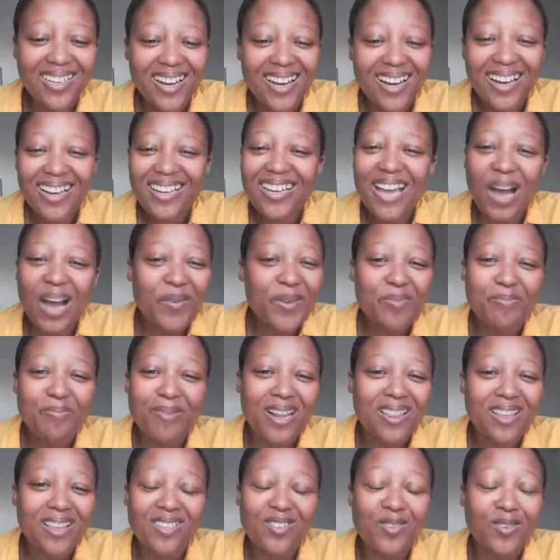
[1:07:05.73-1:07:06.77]
yeah, with
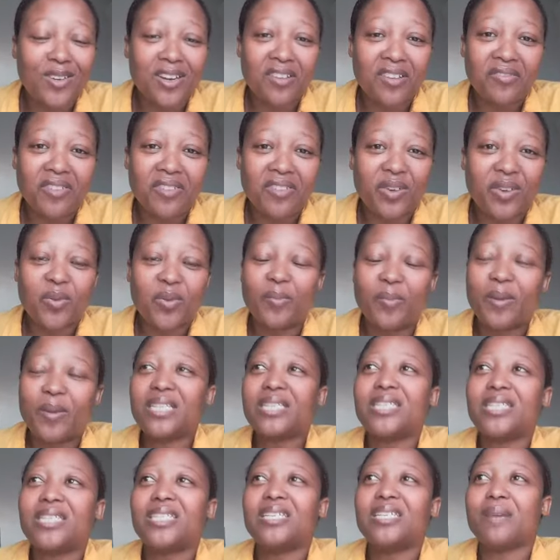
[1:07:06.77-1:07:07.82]
brothers you never know,
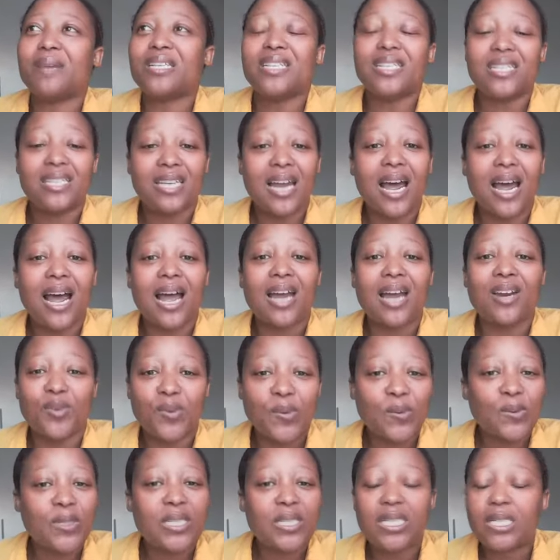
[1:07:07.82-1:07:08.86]
but my sister, I know
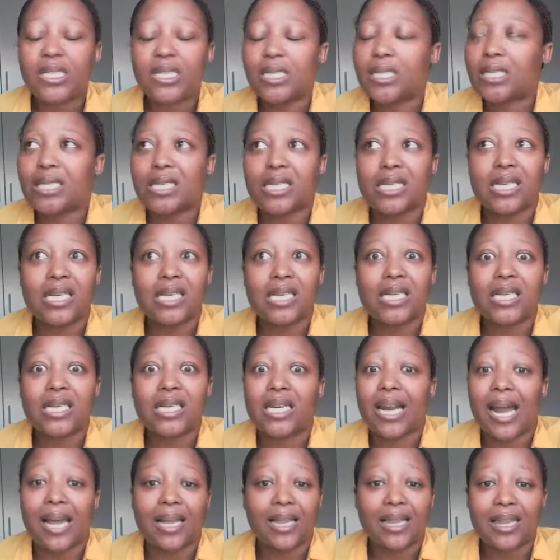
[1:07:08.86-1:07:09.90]
she's like
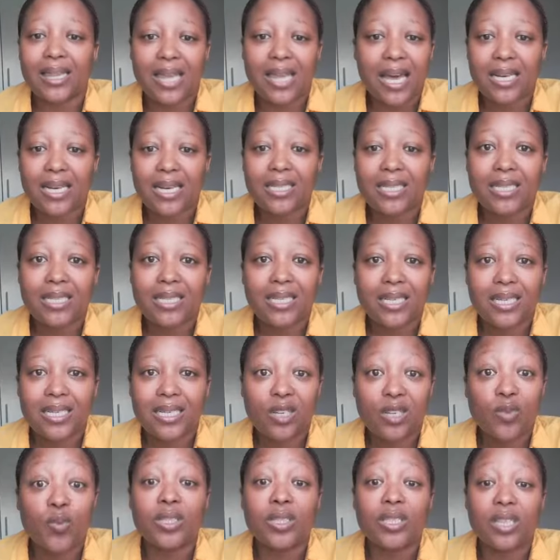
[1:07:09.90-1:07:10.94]
that. She
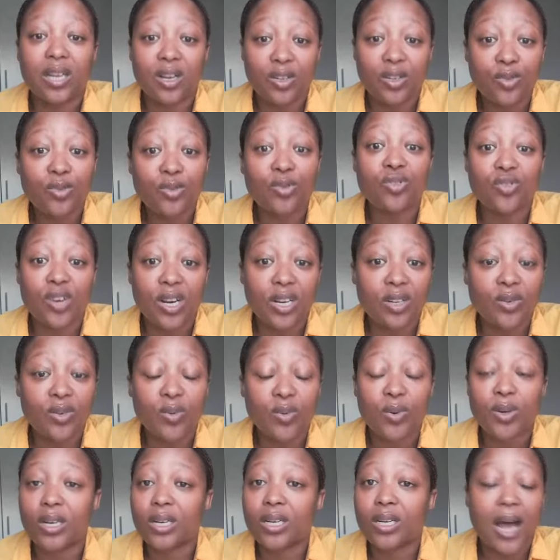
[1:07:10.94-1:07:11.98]
will tell you straight,
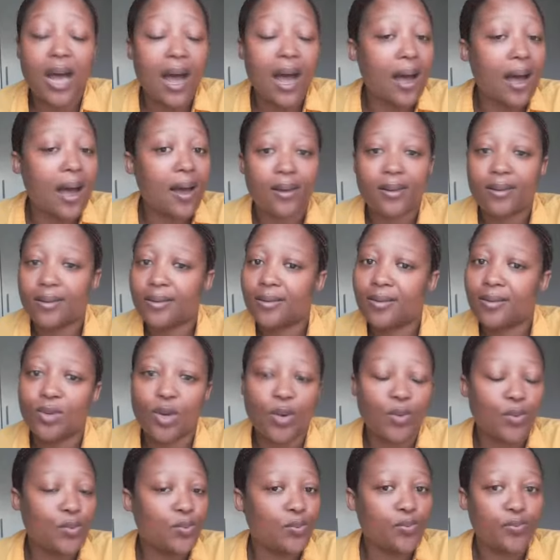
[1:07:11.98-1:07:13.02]
no,
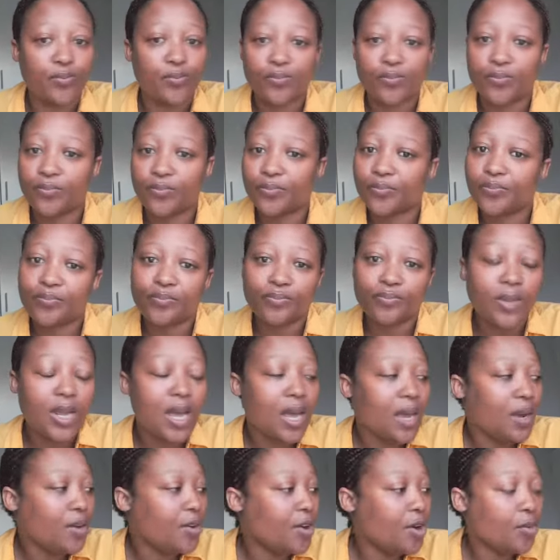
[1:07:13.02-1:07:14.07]

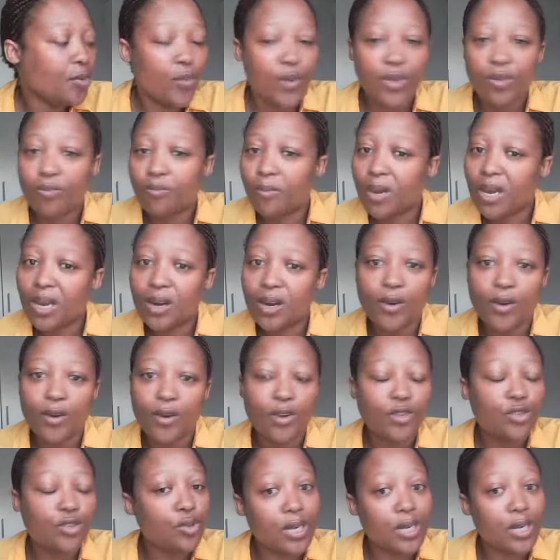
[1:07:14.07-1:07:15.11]
not with me, not
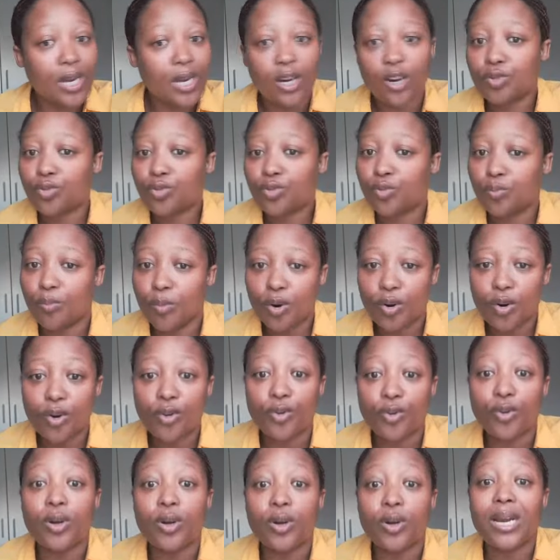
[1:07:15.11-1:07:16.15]
today, not tomorrow,
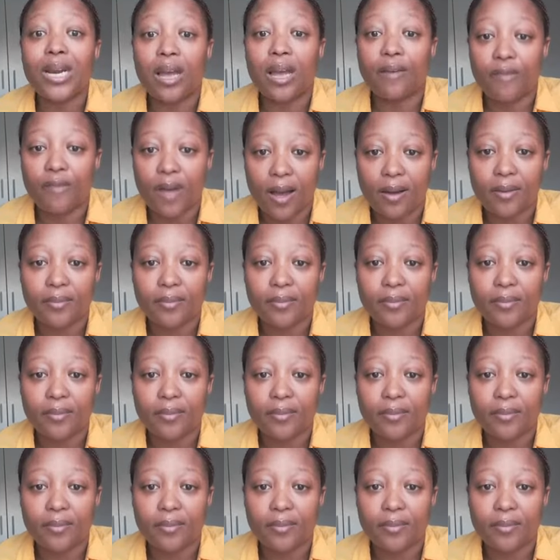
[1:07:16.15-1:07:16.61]
not ever.